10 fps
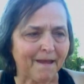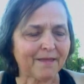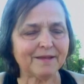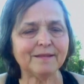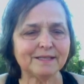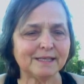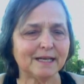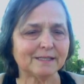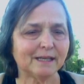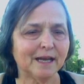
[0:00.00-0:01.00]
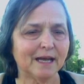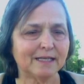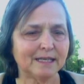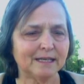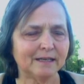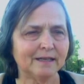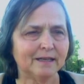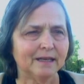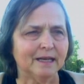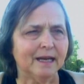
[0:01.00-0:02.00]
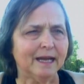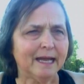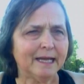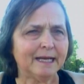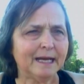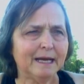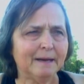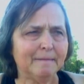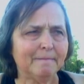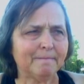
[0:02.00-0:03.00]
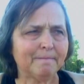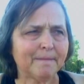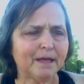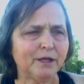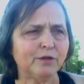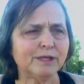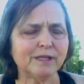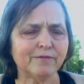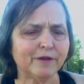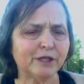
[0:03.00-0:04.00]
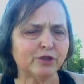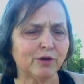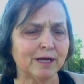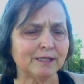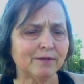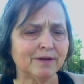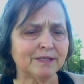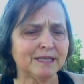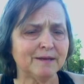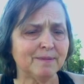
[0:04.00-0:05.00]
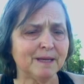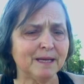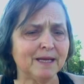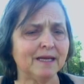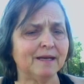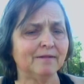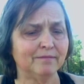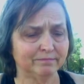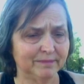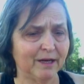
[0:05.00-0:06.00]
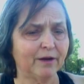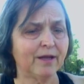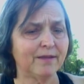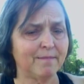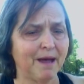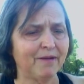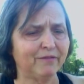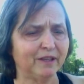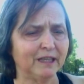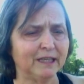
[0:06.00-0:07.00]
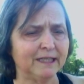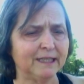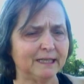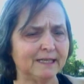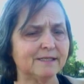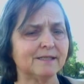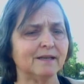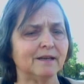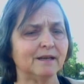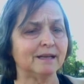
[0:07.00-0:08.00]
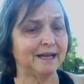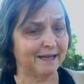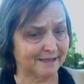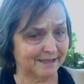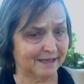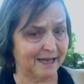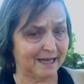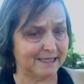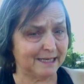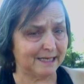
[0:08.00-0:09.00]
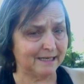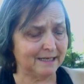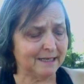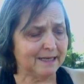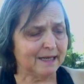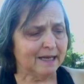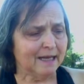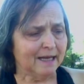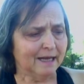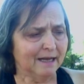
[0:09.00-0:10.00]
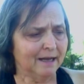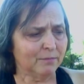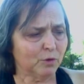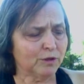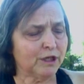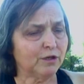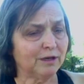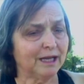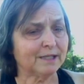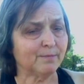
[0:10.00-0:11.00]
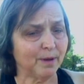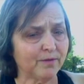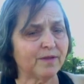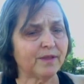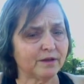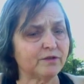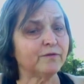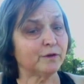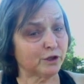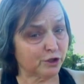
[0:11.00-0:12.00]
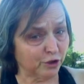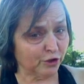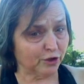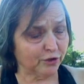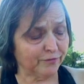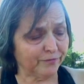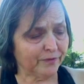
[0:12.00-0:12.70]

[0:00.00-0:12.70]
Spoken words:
I think that's an excellent idea. And using the French drains around the teepee in an area that might flood is an excellent idea. I'm going to utilize both of those for sure.